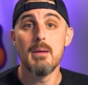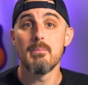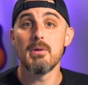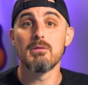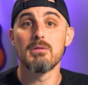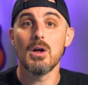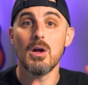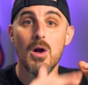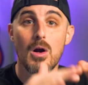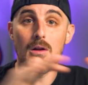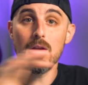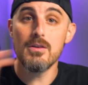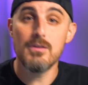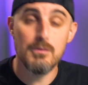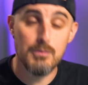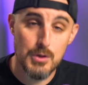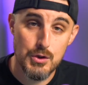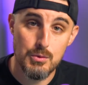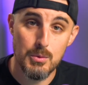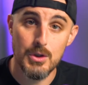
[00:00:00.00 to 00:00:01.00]
But regardless
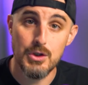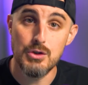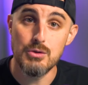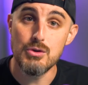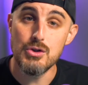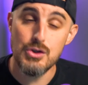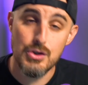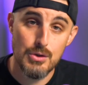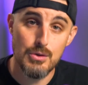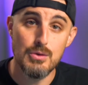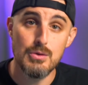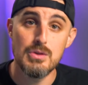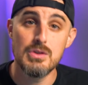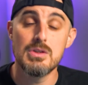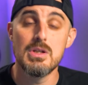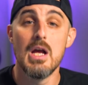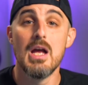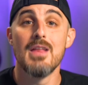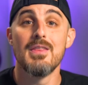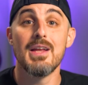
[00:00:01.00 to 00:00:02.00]
of which one you choose,